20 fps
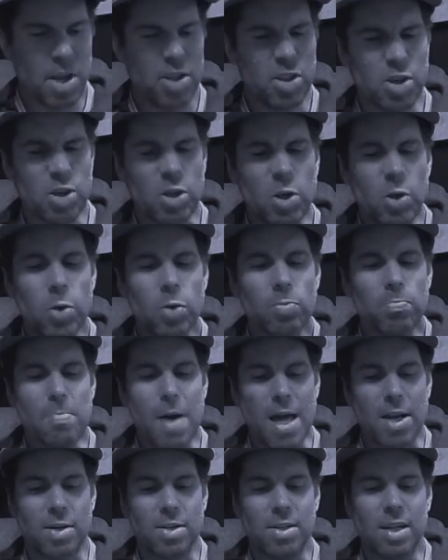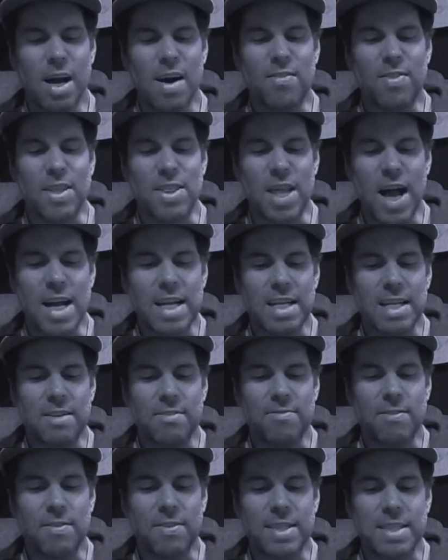The cold metal of the
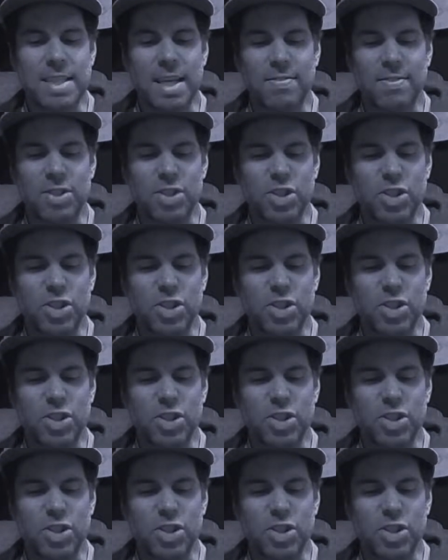1957